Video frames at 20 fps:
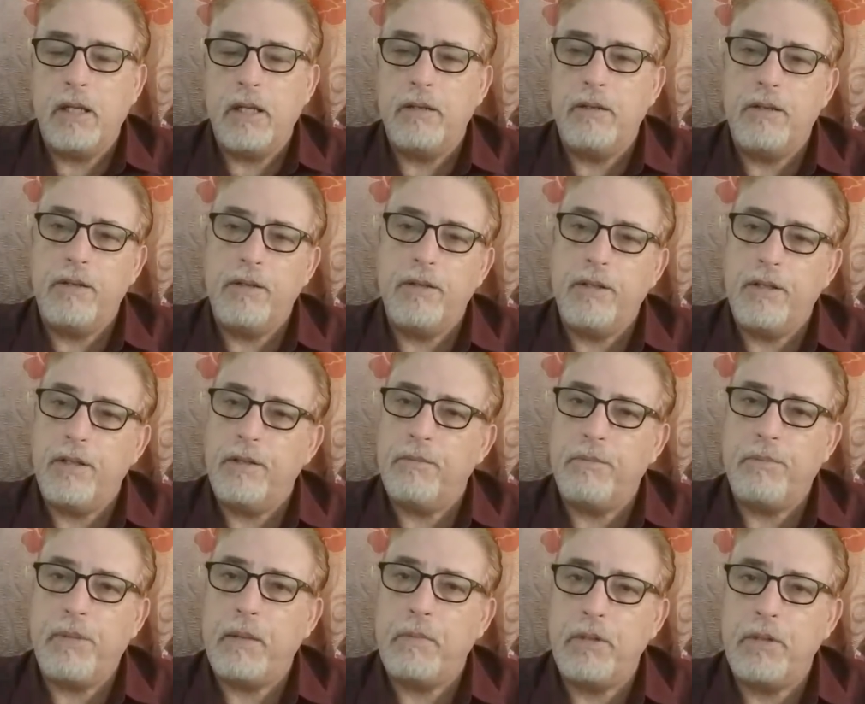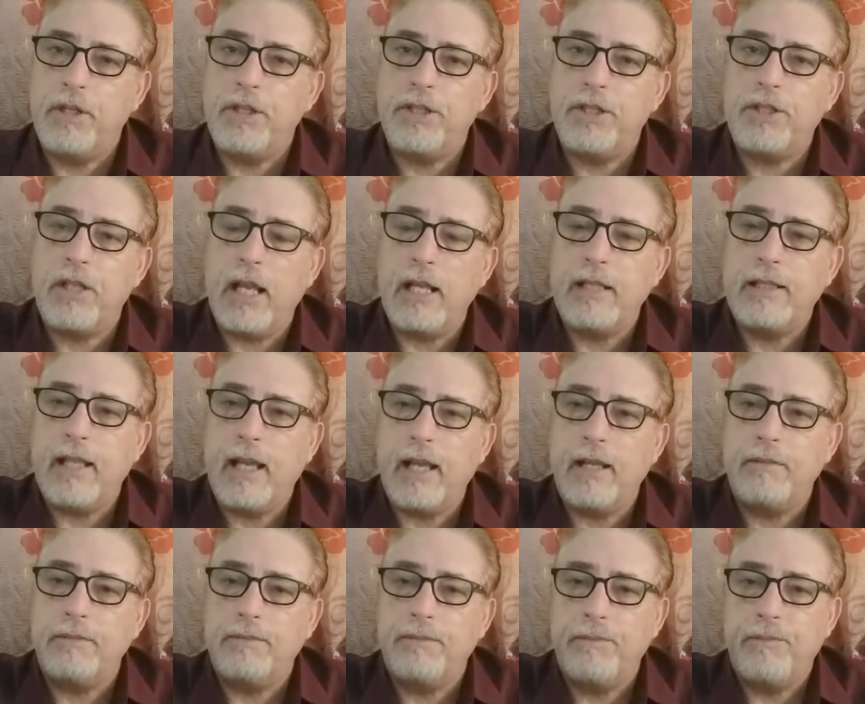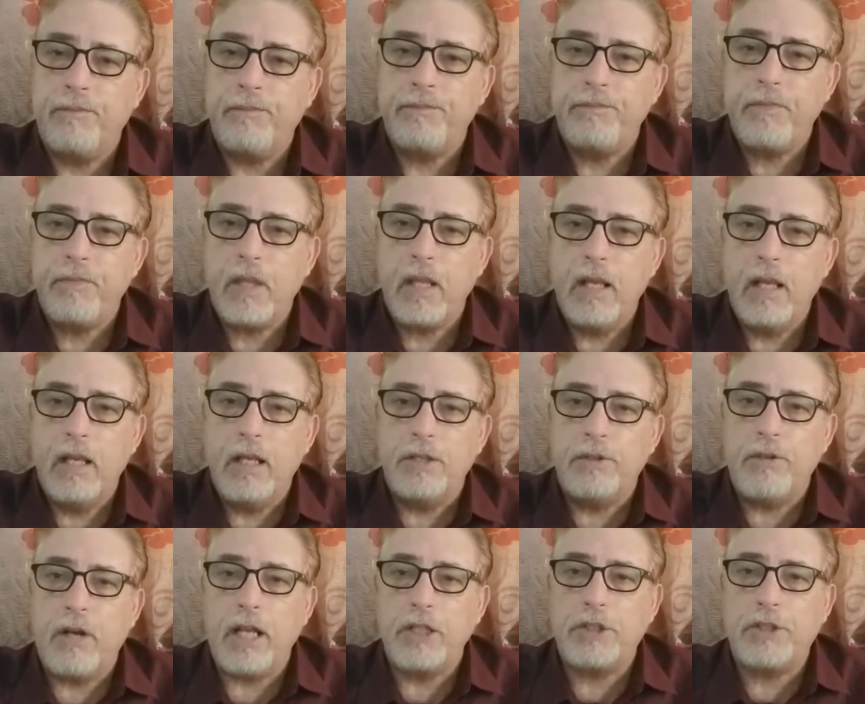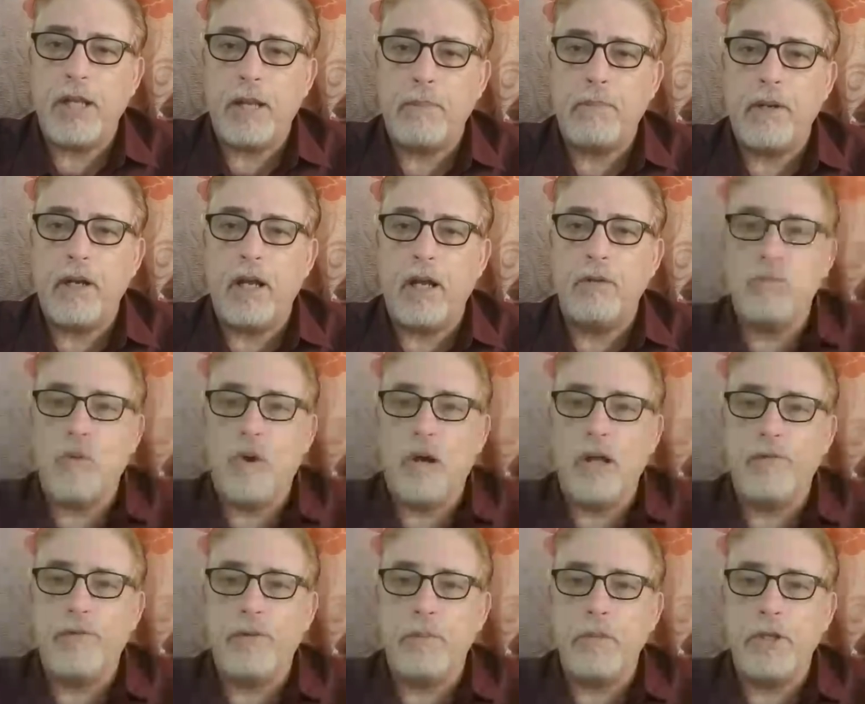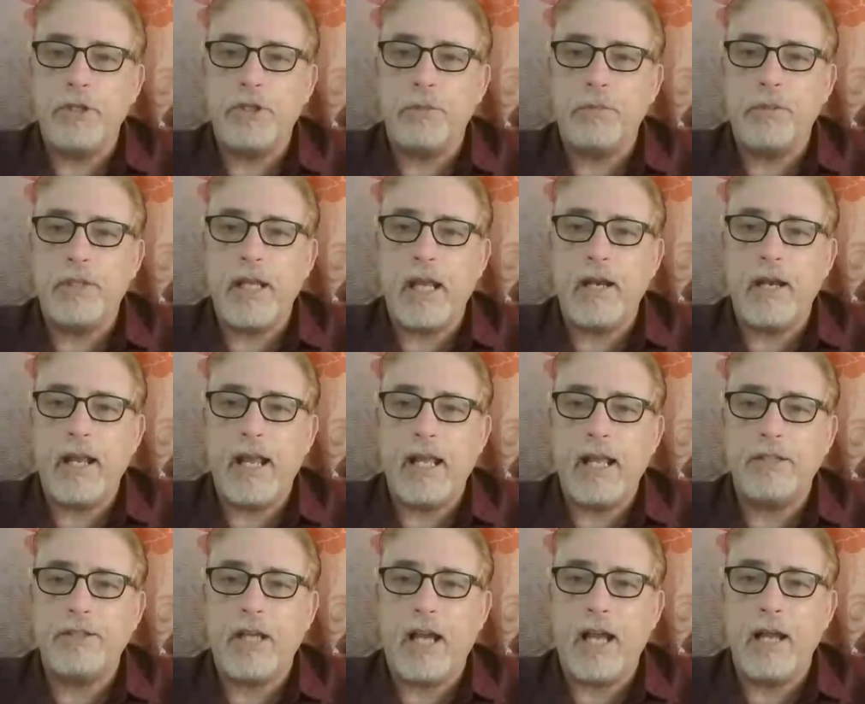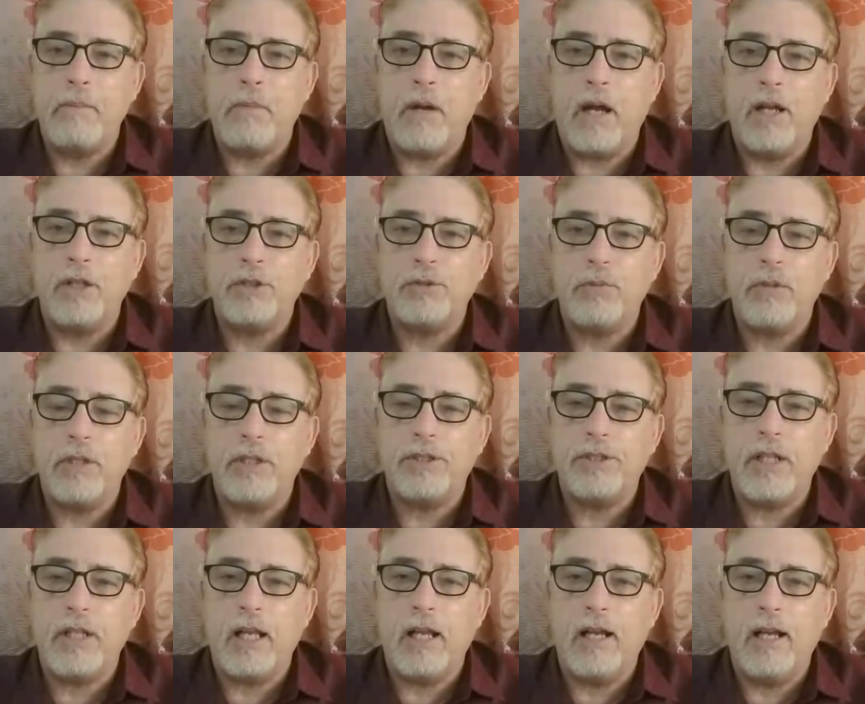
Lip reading: But people are just like that. Try stepping on one for Mr. Potato Head's eyeballs when the snow.